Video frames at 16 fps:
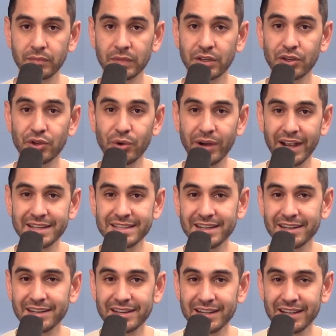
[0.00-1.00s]
Your
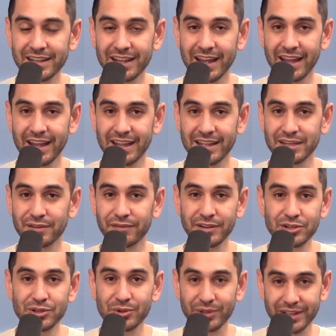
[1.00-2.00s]
identity
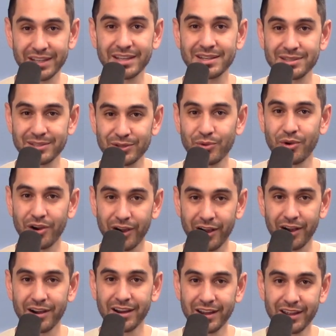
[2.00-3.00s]
individually is you
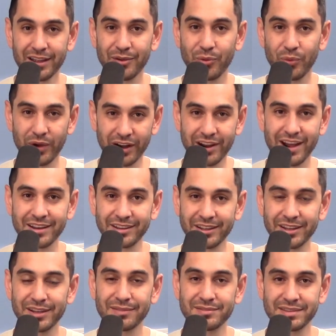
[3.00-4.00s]
are where God
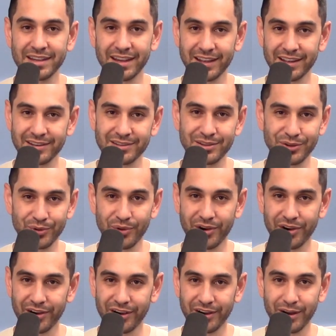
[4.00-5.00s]
lives and you
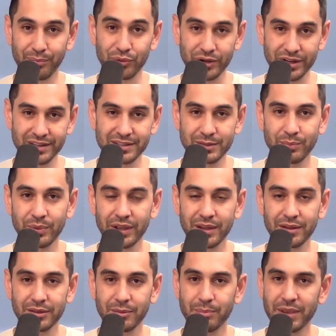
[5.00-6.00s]
are a priest,
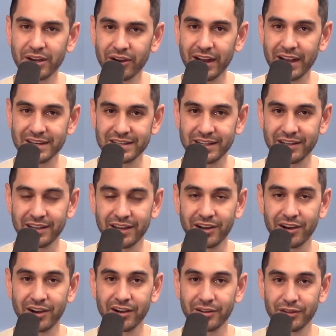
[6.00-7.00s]
but the bigger idea
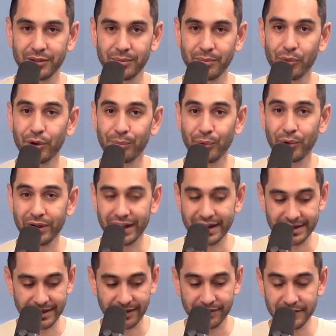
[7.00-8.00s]
here, the more important
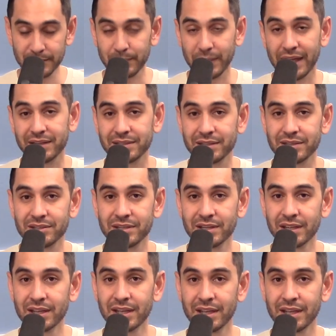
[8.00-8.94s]
idea in this passage,